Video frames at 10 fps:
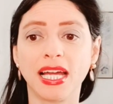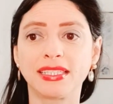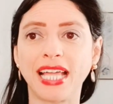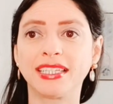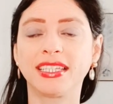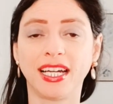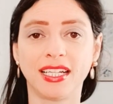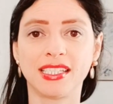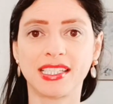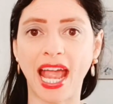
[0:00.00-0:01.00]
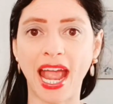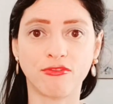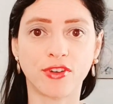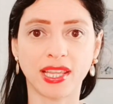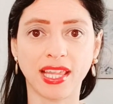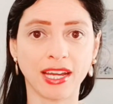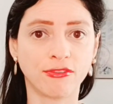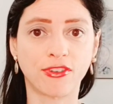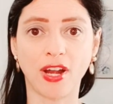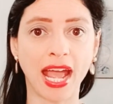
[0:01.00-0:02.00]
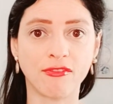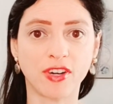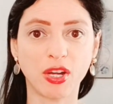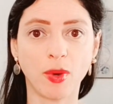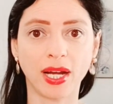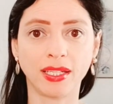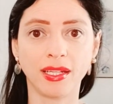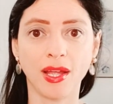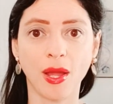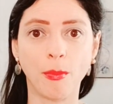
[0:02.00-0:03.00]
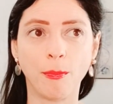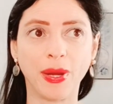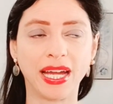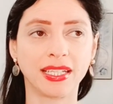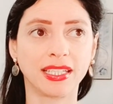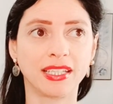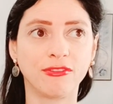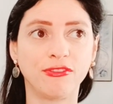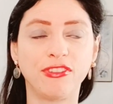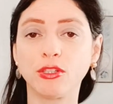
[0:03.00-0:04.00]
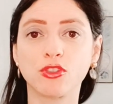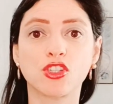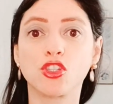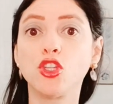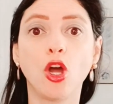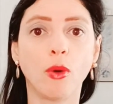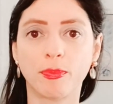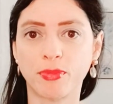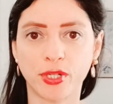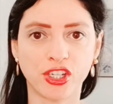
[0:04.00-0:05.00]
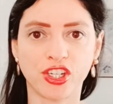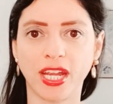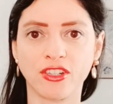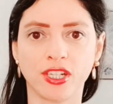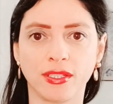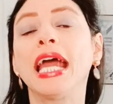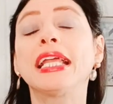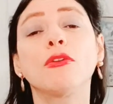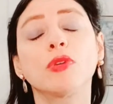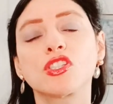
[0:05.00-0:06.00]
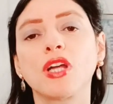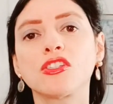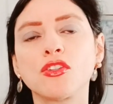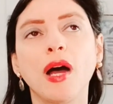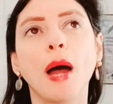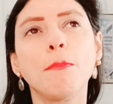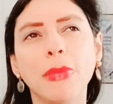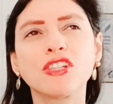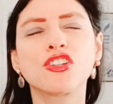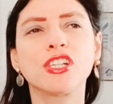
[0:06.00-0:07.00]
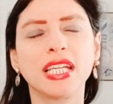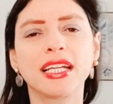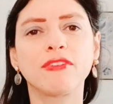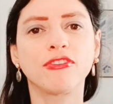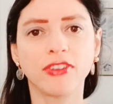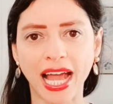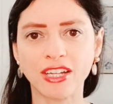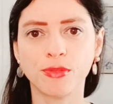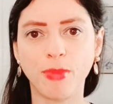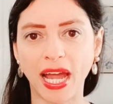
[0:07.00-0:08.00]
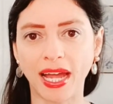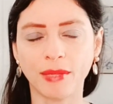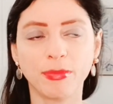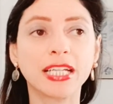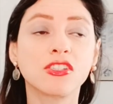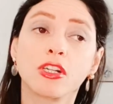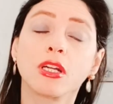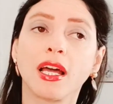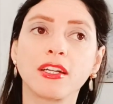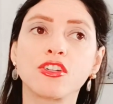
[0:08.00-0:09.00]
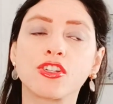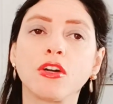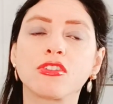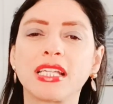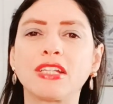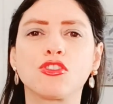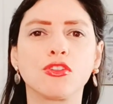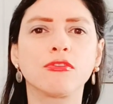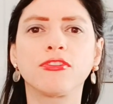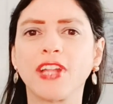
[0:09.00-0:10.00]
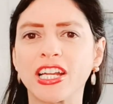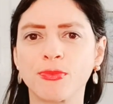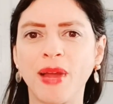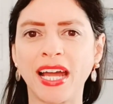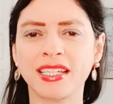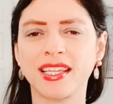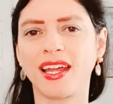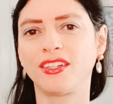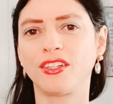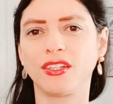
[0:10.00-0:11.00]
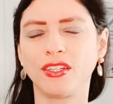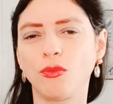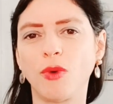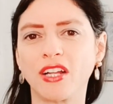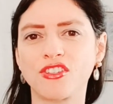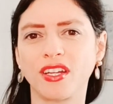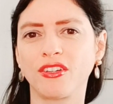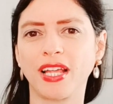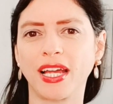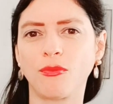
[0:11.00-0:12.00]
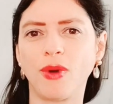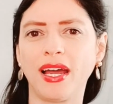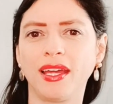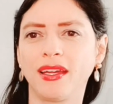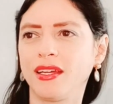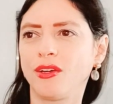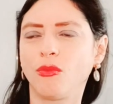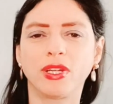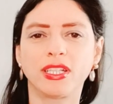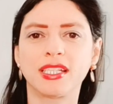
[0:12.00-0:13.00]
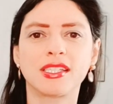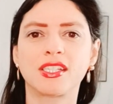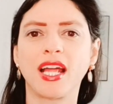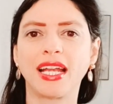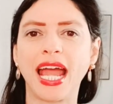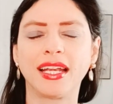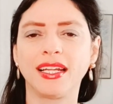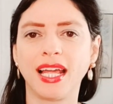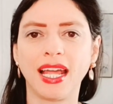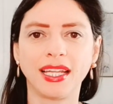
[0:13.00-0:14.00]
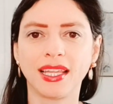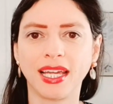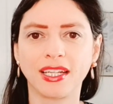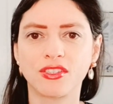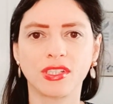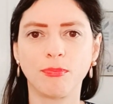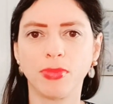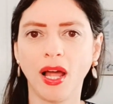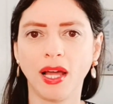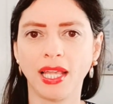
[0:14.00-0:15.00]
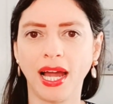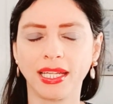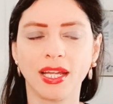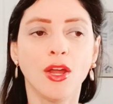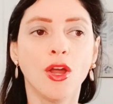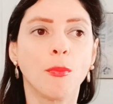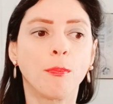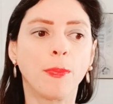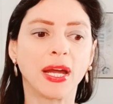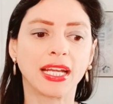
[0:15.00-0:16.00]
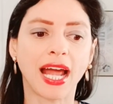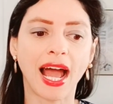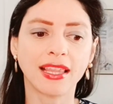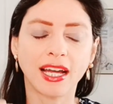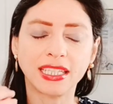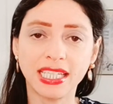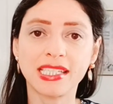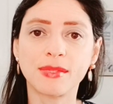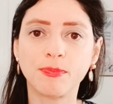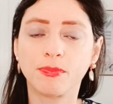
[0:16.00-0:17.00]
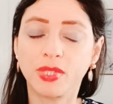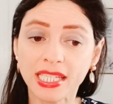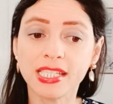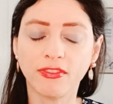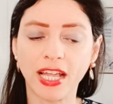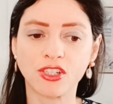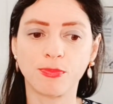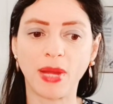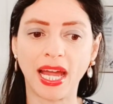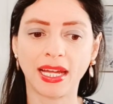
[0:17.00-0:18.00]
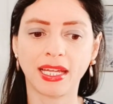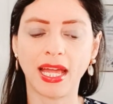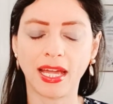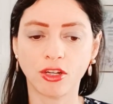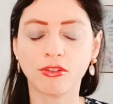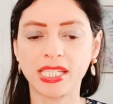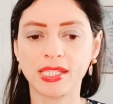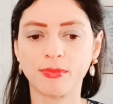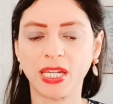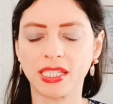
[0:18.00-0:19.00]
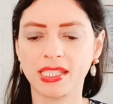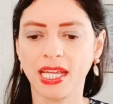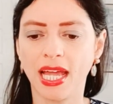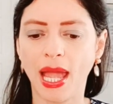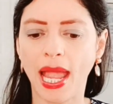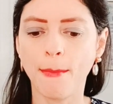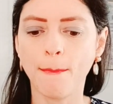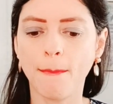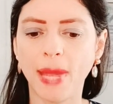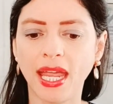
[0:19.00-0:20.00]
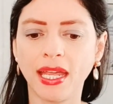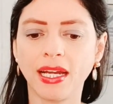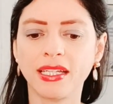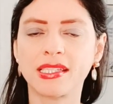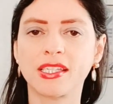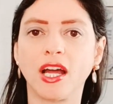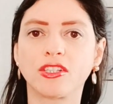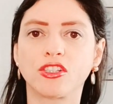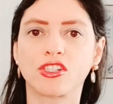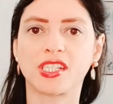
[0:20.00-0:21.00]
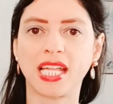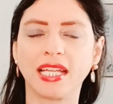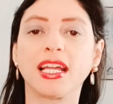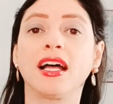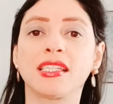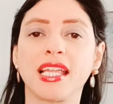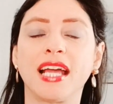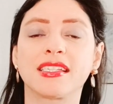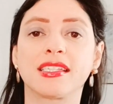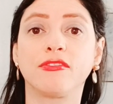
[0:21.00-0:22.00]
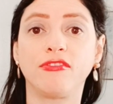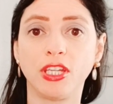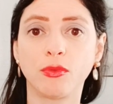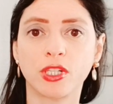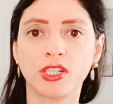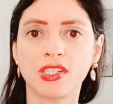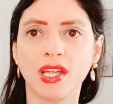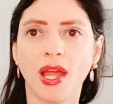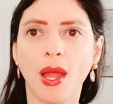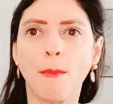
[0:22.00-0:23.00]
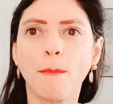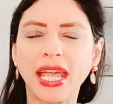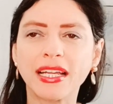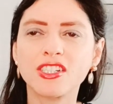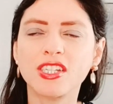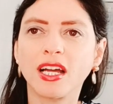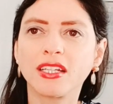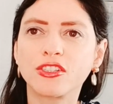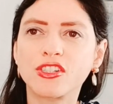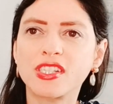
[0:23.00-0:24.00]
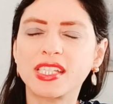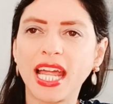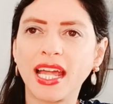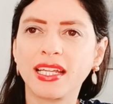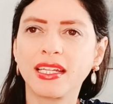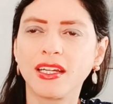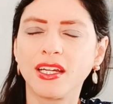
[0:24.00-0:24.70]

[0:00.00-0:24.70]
that does everything for everyone but feels no appreciation. And it was also a much needed flashback, because there are a lot of shows that do flashbacks and you watch it and you're like, why? This is not adding anything to the plot line. But I thought this flashback at Christmas, it made us understand, us as the viewers, made us understand